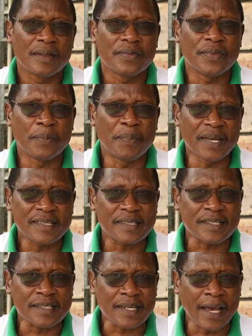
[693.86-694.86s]
The best
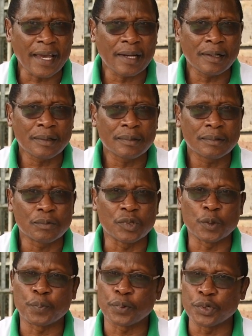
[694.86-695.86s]
style
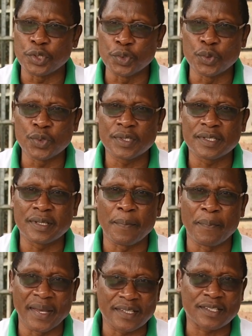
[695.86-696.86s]
will produce the
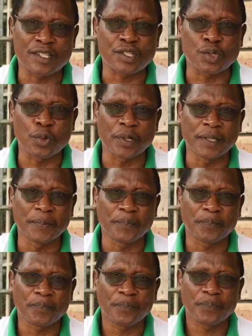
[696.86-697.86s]
best story,
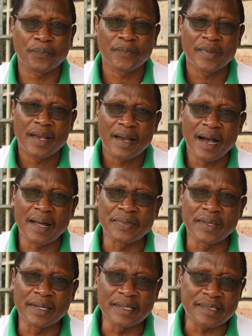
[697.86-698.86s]
and
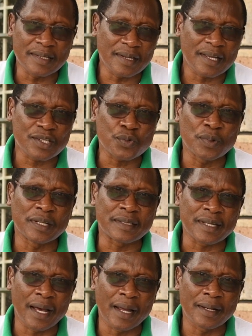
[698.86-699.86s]
the listeners will
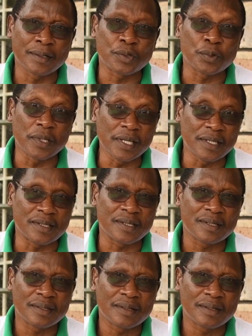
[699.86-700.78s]
turn to it,